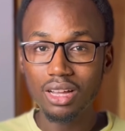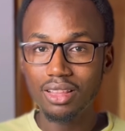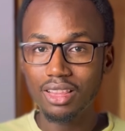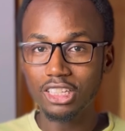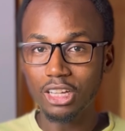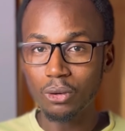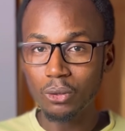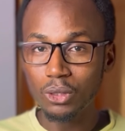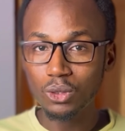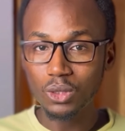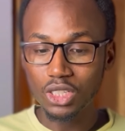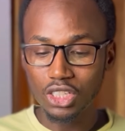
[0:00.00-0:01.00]
that are going
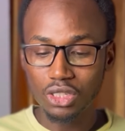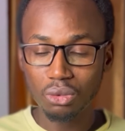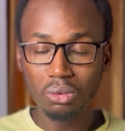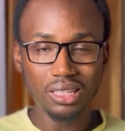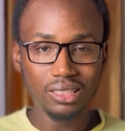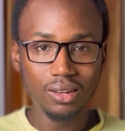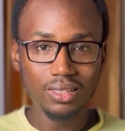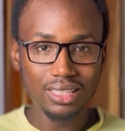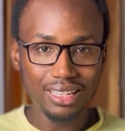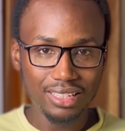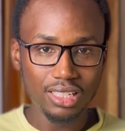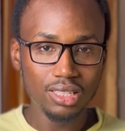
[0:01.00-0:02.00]
to teach you at least a
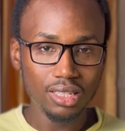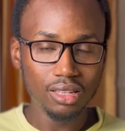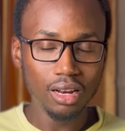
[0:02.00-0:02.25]
decent